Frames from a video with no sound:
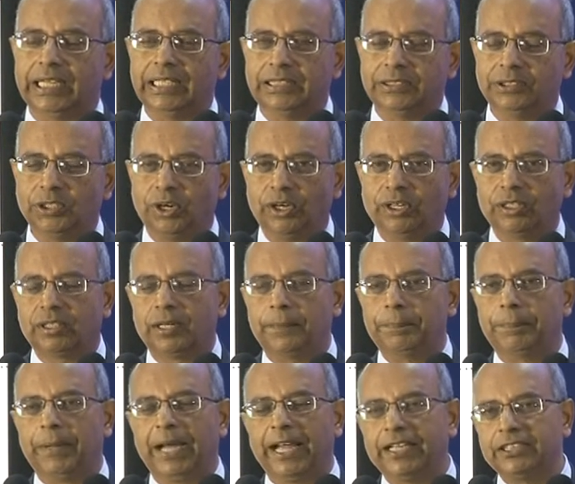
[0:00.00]
your
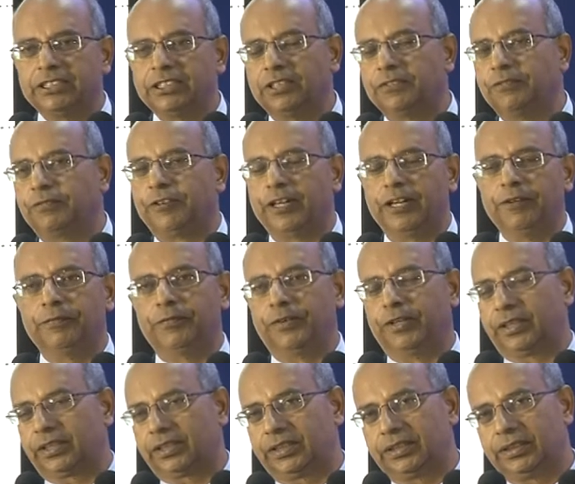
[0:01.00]
comparison
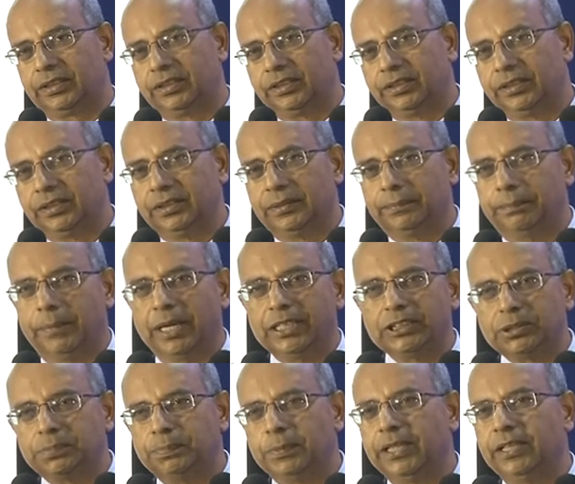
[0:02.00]
framework
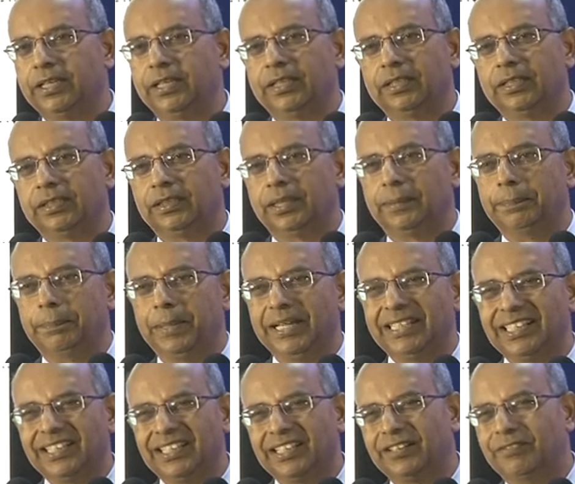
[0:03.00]
must be the
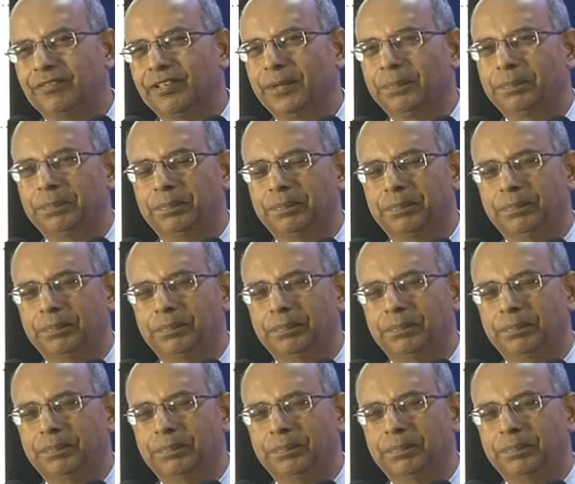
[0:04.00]
better developed,